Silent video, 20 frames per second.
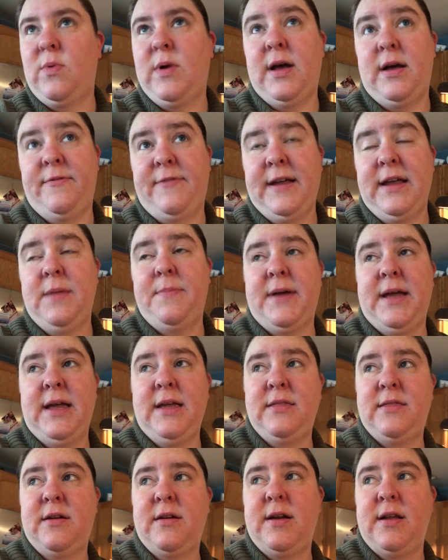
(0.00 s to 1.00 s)
Well, if I get
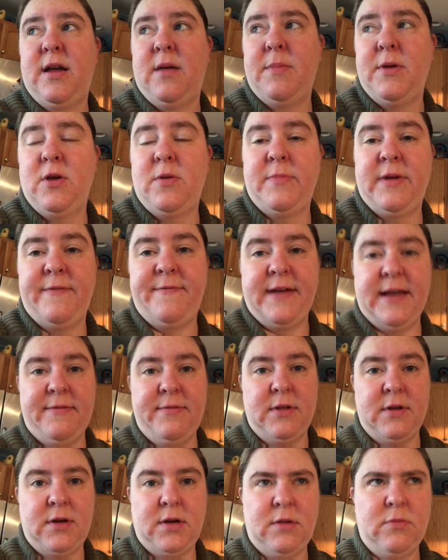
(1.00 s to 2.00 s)
by 8.30, I'll be home by
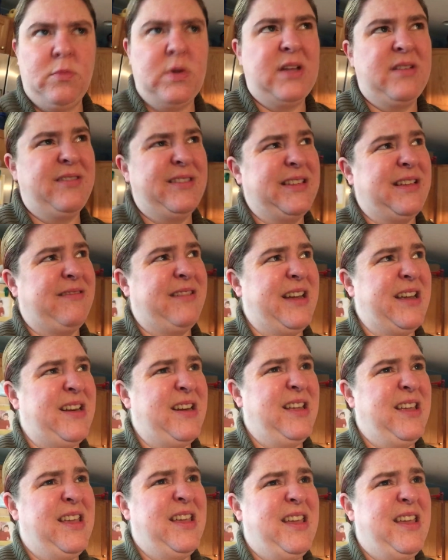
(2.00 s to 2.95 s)
5.30. Well, is that right?